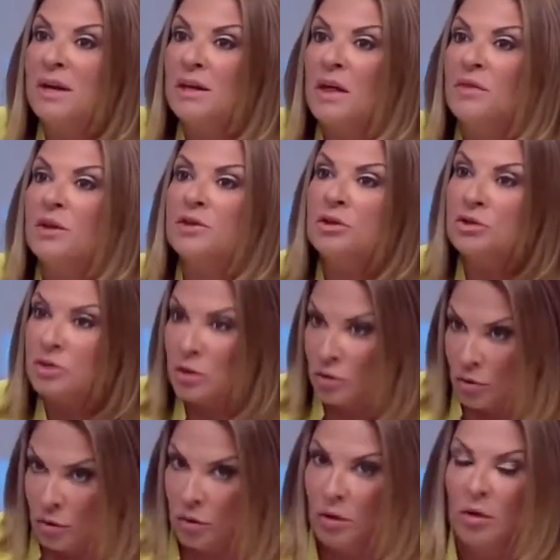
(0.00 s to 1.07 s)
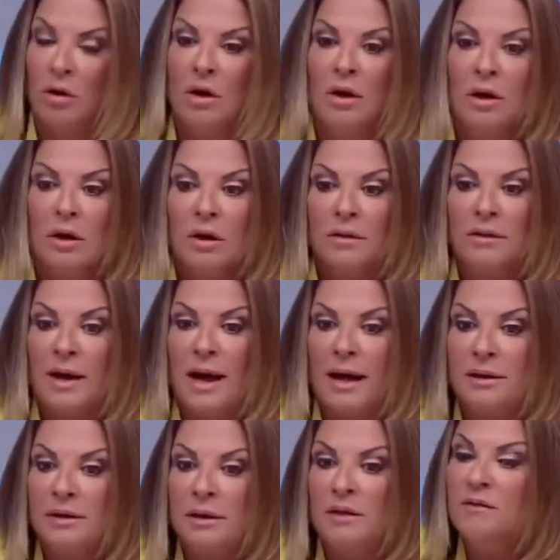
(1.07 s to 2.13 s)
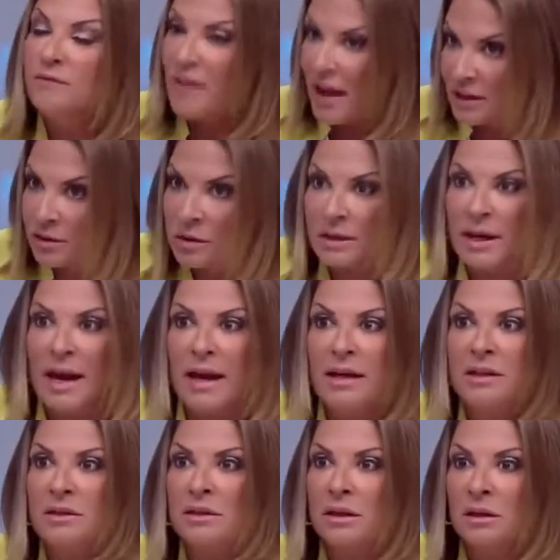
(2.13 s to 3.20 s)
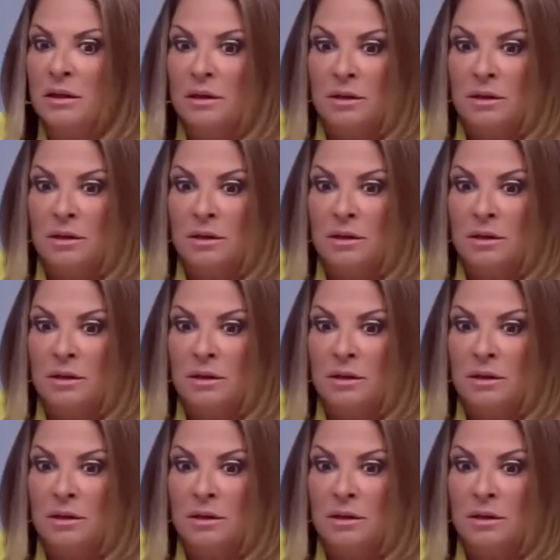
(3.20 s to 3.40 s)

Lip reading: me that this is a girl that investigates,